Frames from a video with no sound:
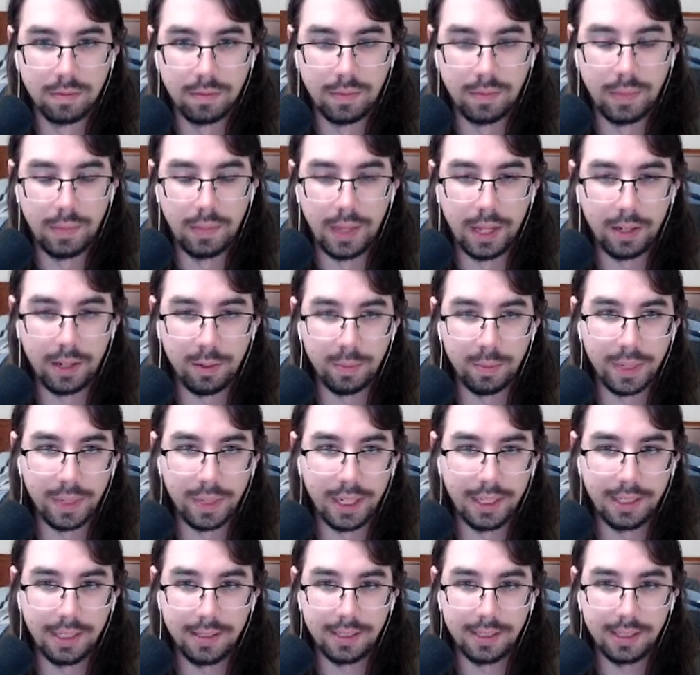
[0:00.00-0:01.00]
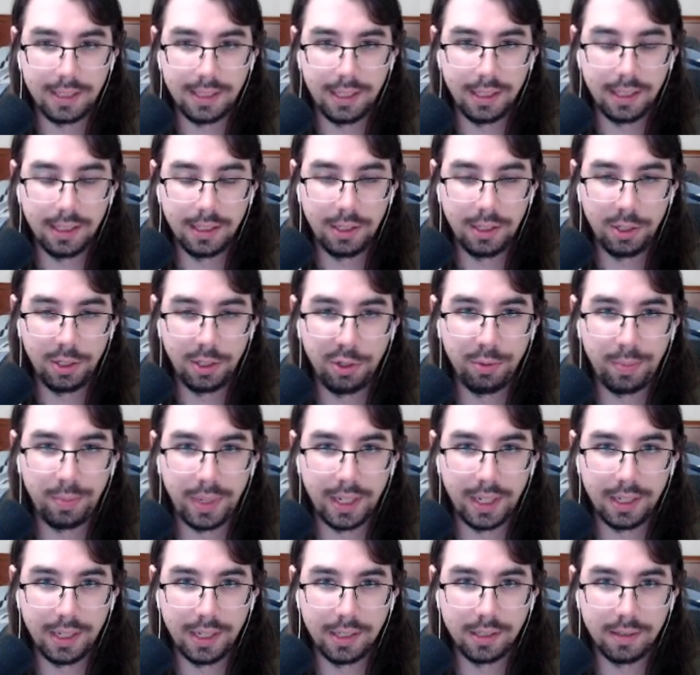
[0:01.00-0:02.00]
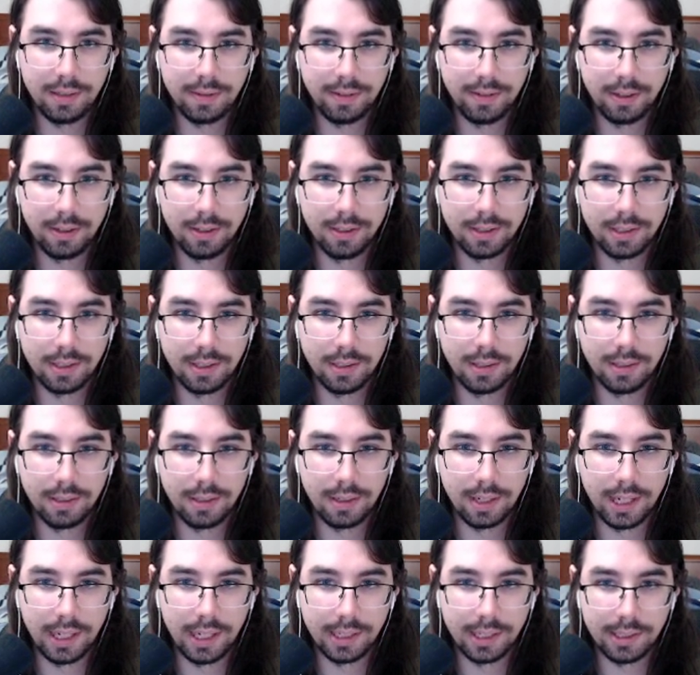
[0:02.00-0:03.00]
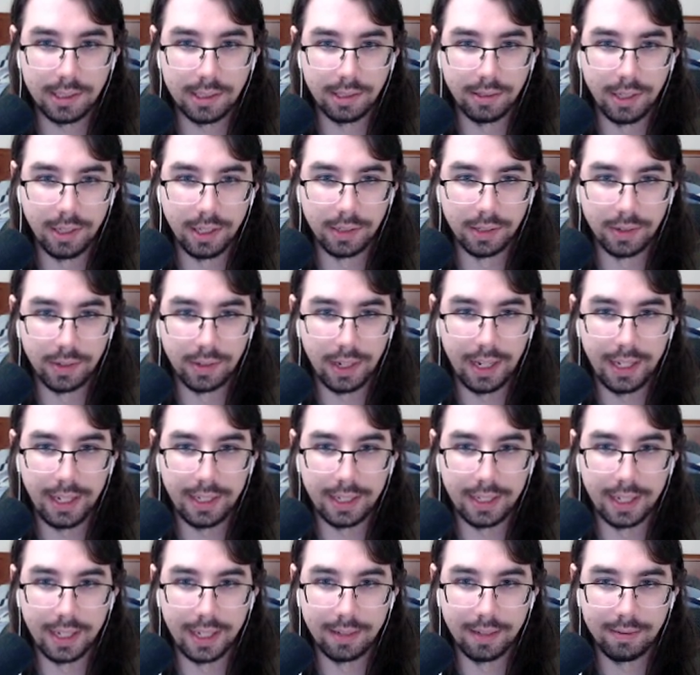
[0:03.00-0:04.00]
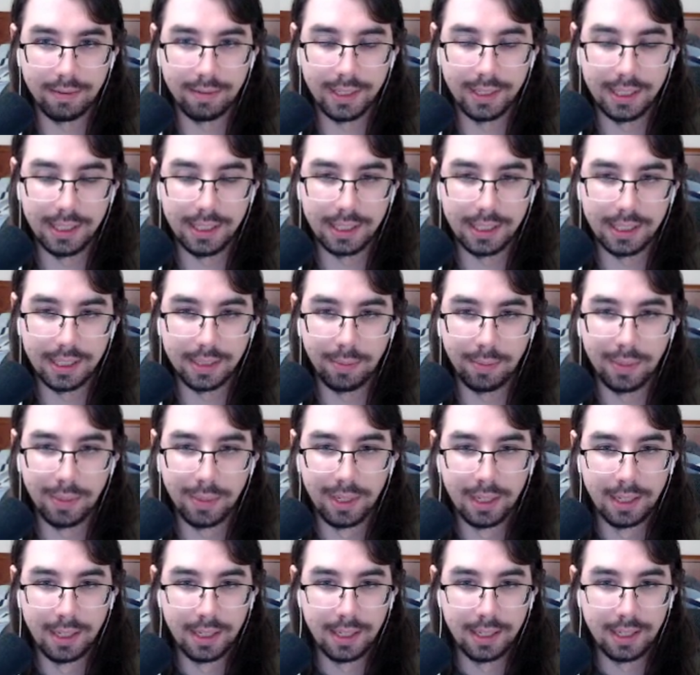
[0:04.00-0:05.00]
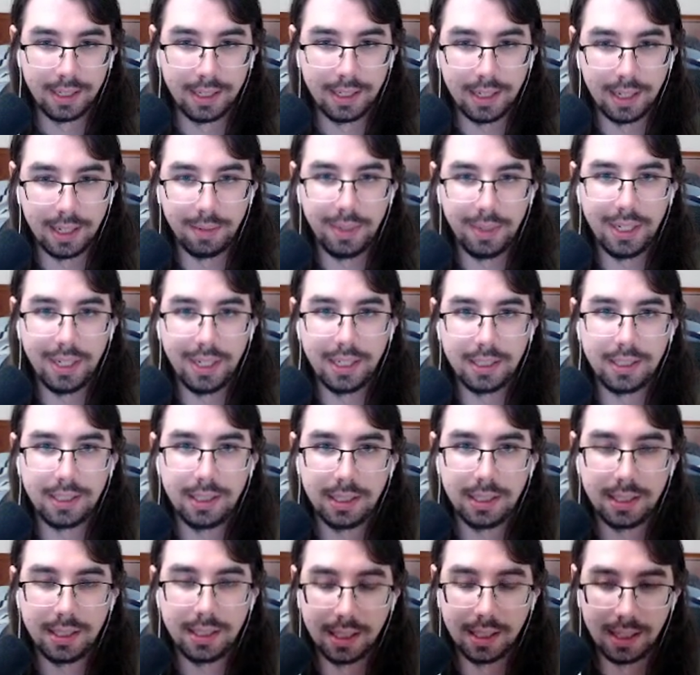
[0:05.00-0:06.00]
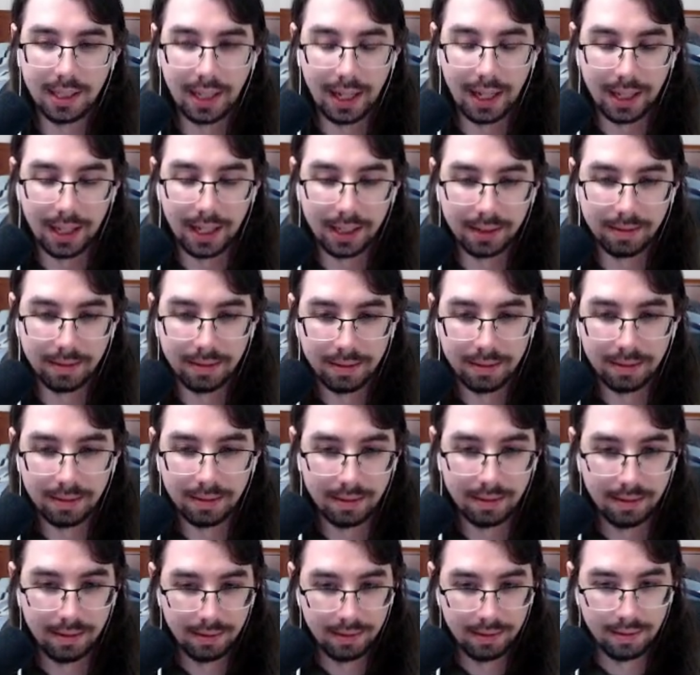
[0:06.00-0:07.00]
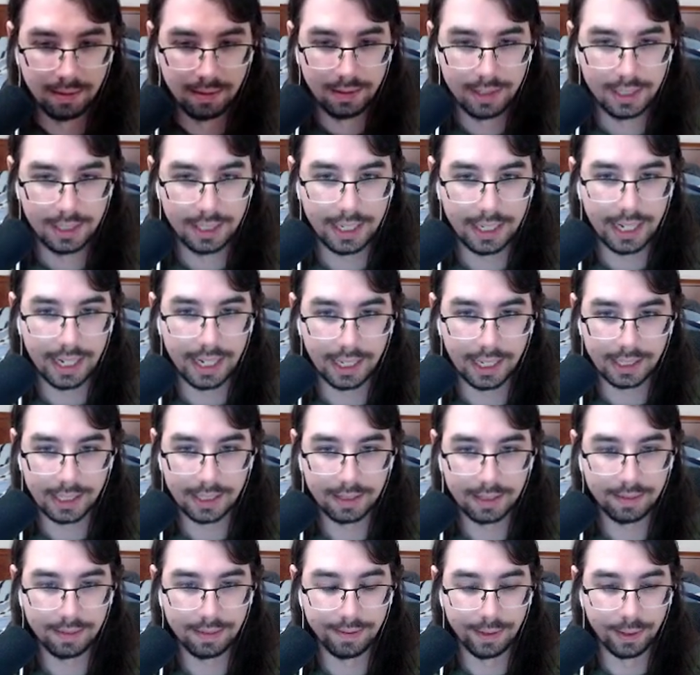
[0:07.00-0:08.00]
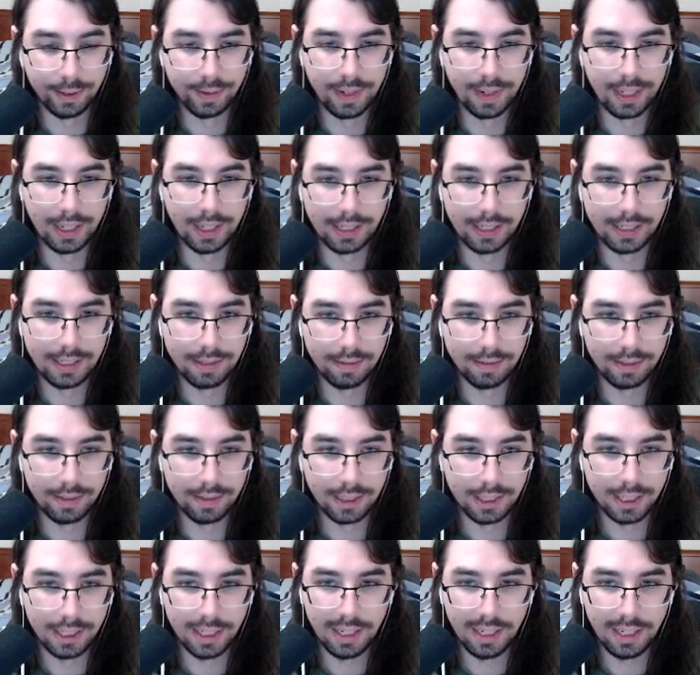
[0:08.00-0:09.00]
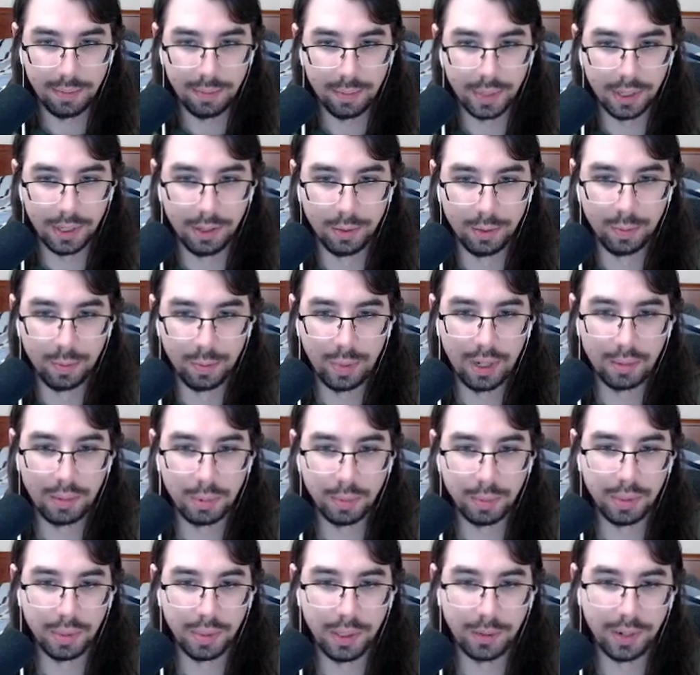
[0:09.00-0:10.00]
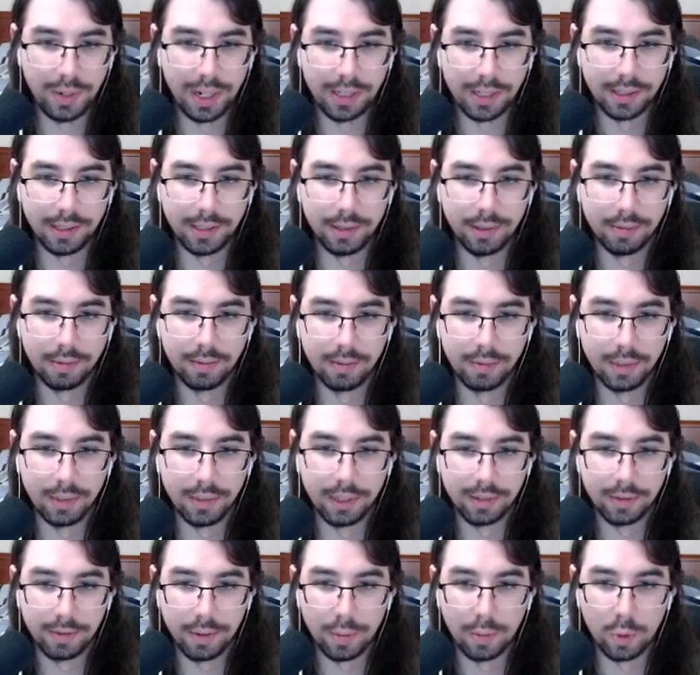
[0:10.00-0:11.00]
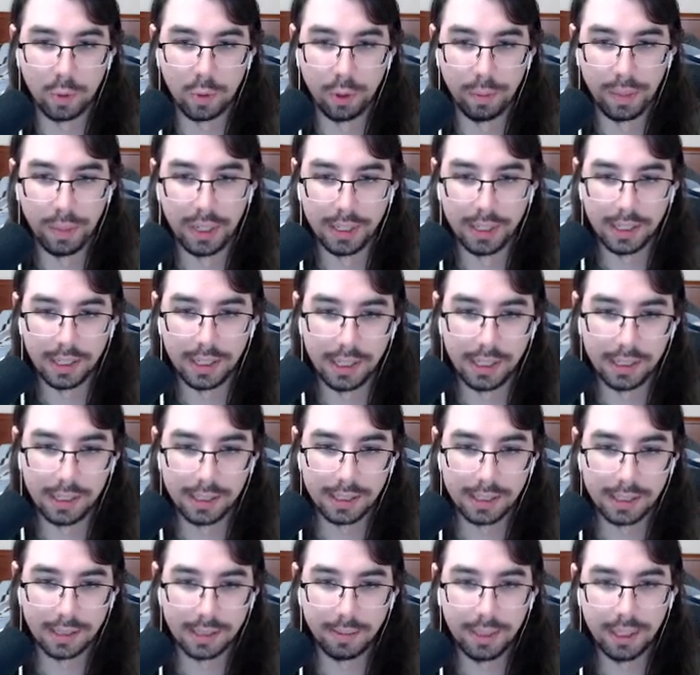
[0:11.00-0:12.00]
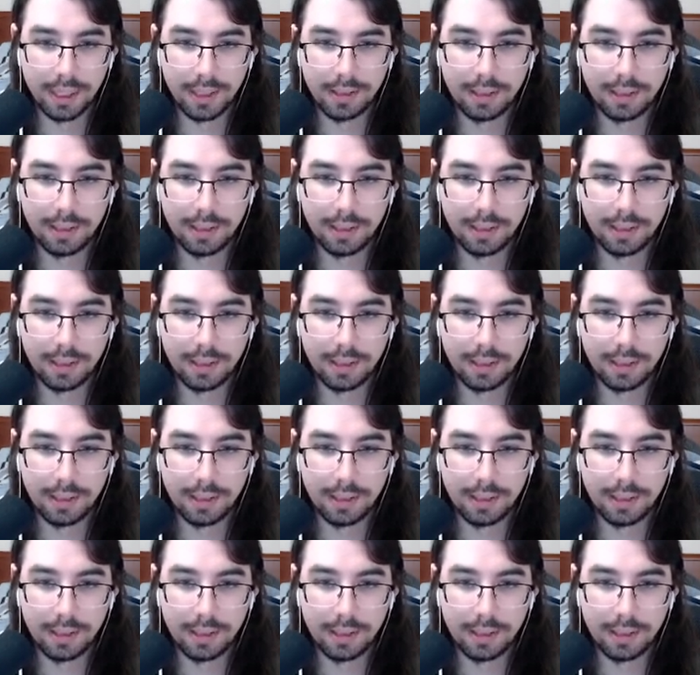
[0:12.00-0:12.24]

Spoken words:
I don't mind seeing 2 pairs frozen. I also don't hate not freezing them. I mean, it's just a lot of stats for relatively cheap, but you'd probably rather look for more monkeys. I mean,